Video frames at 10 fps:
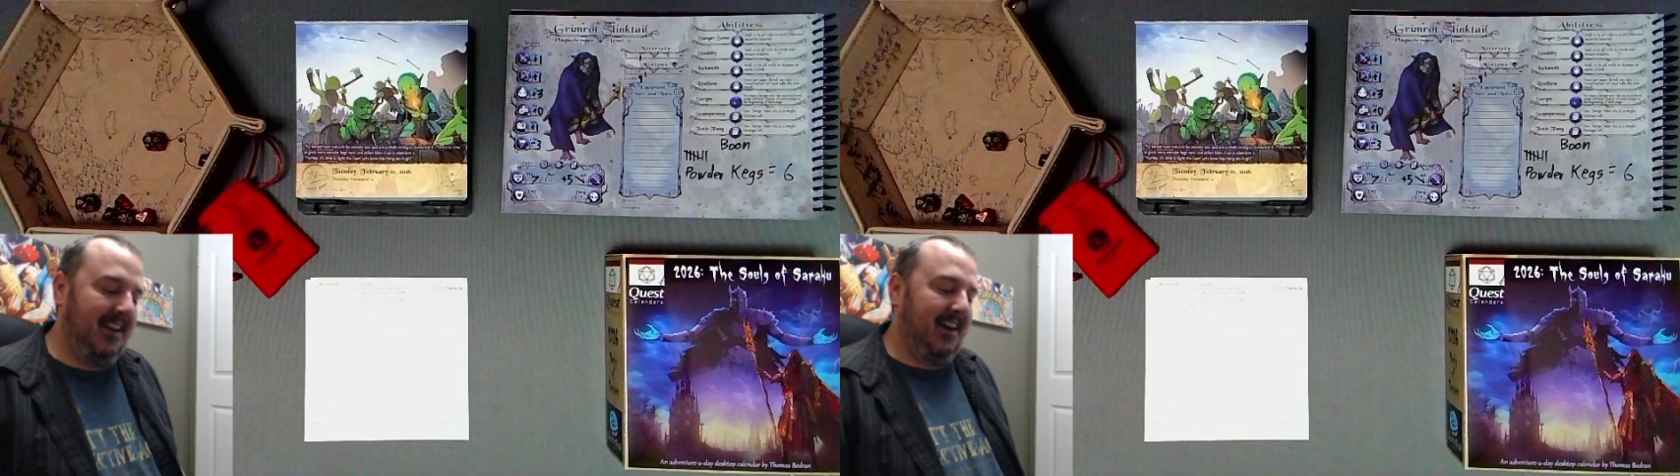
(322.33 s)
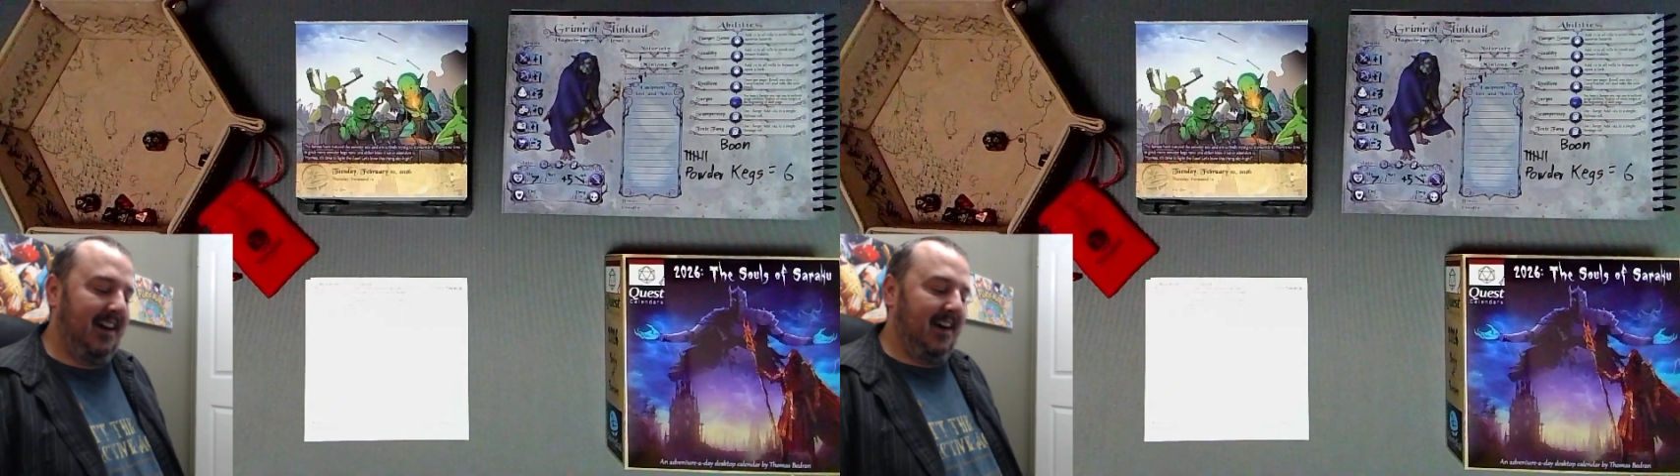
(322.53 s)

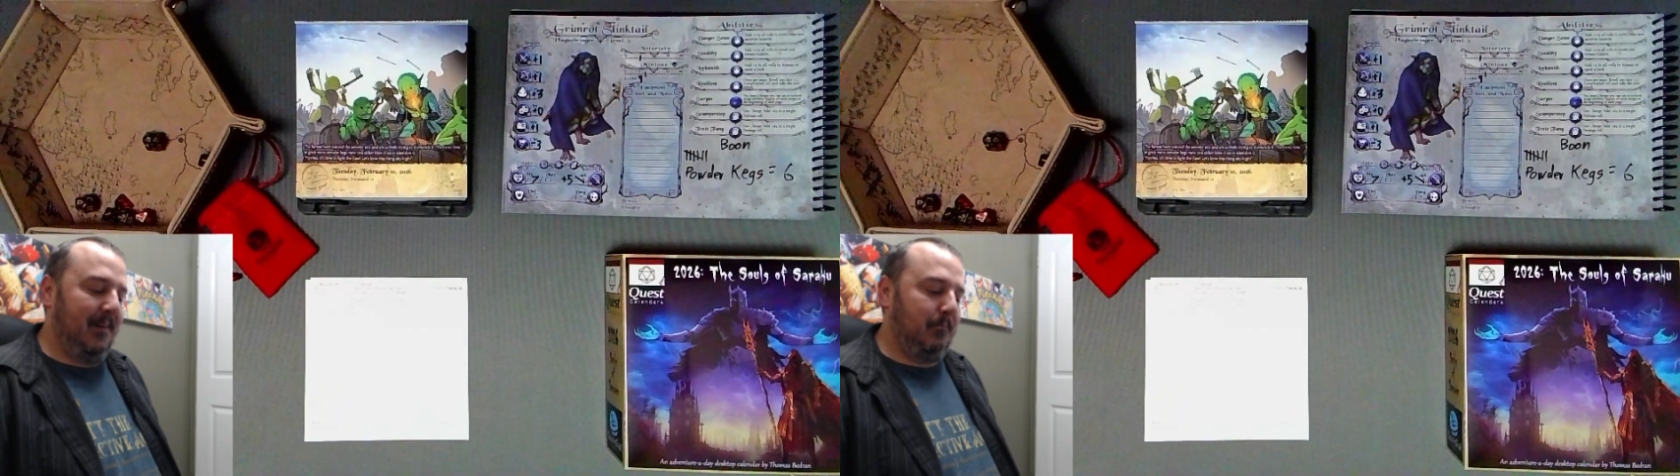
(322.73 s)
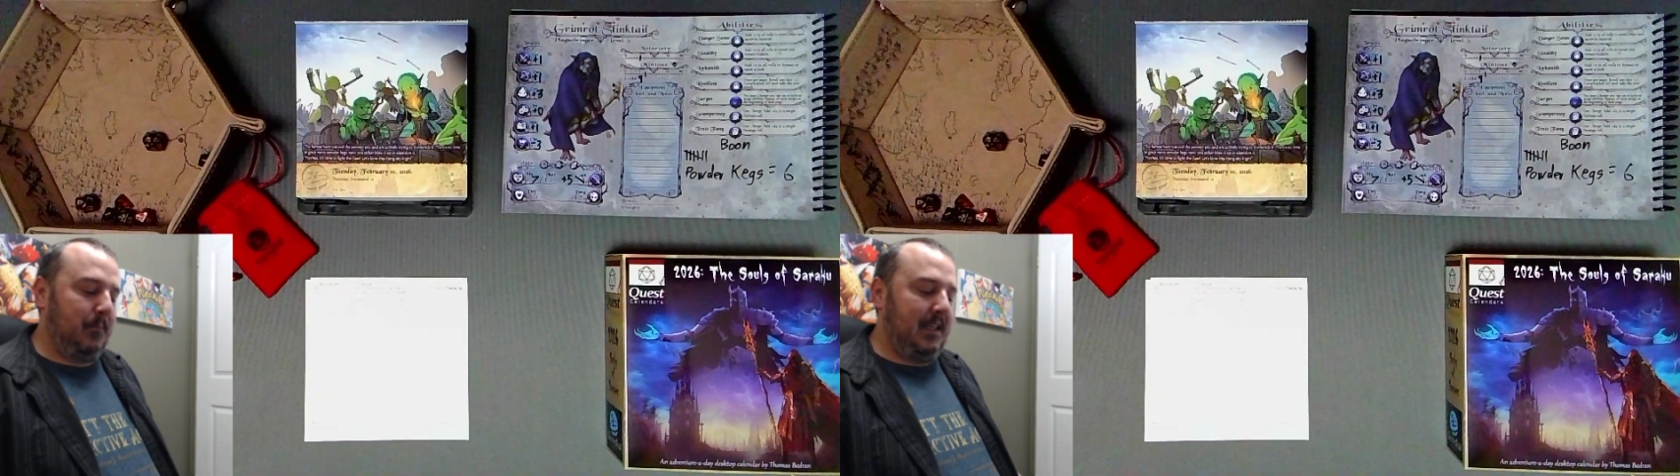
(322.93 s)

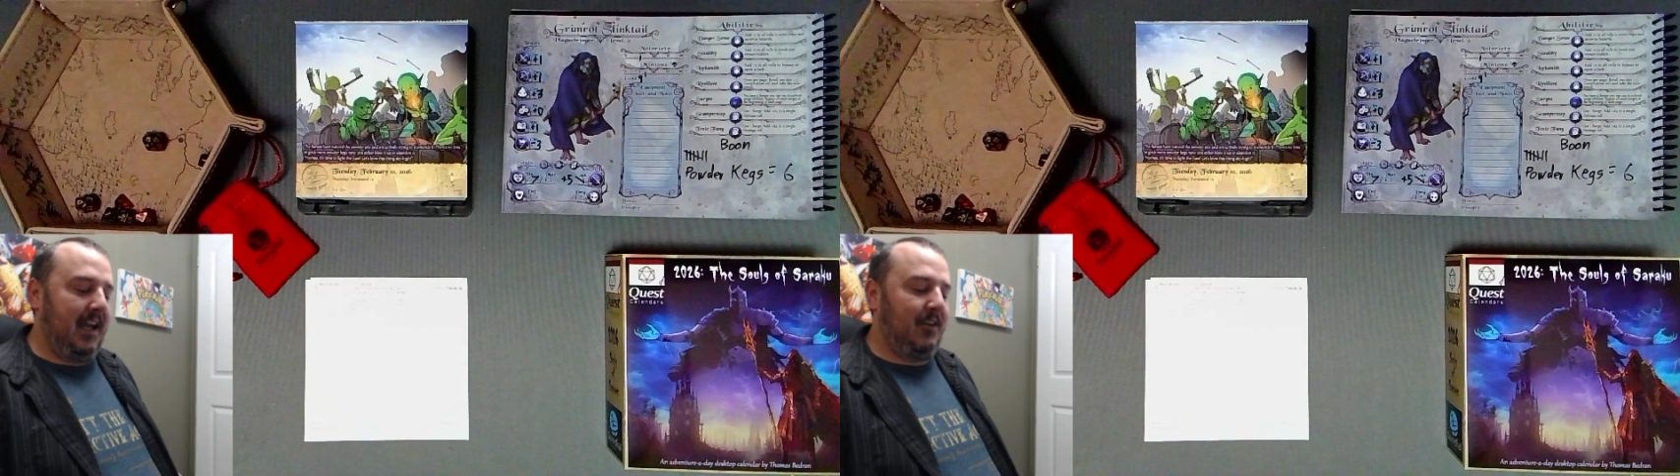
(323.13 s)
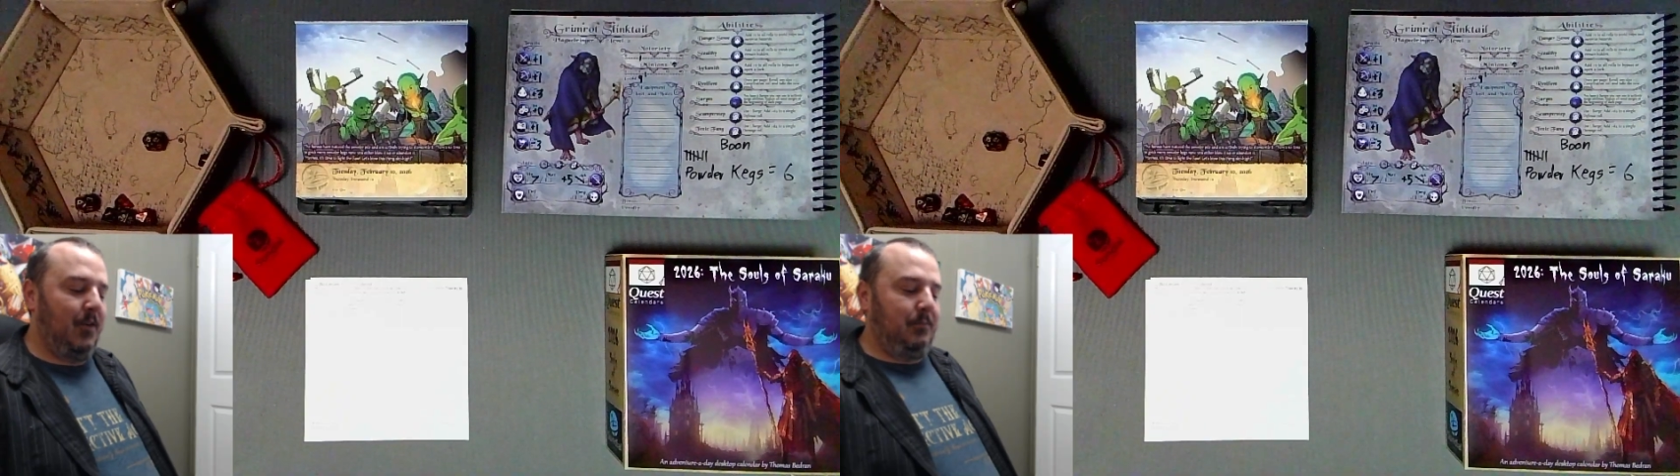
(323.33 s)
But
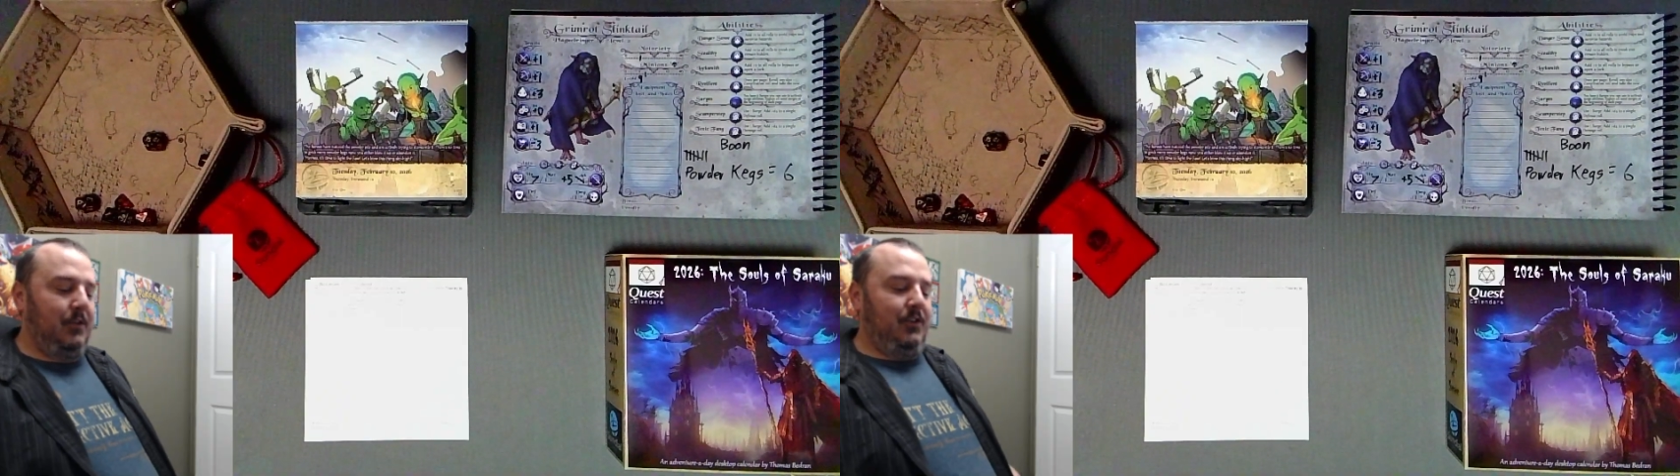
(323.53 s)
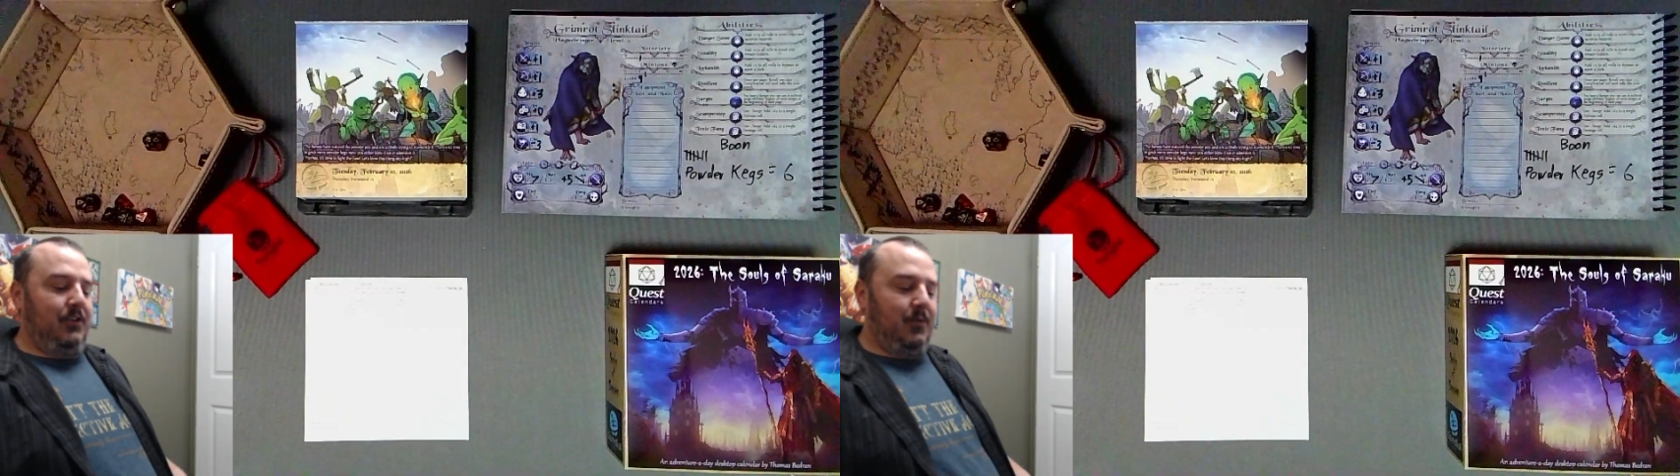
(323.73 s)
yeah, I hope
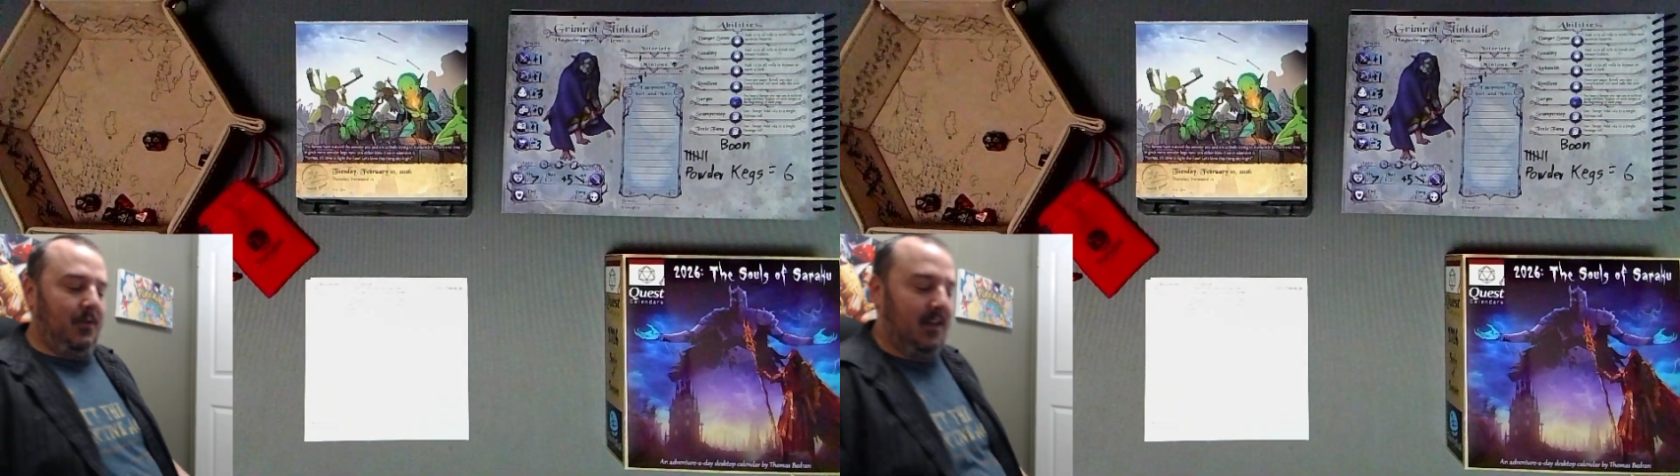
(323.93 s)
you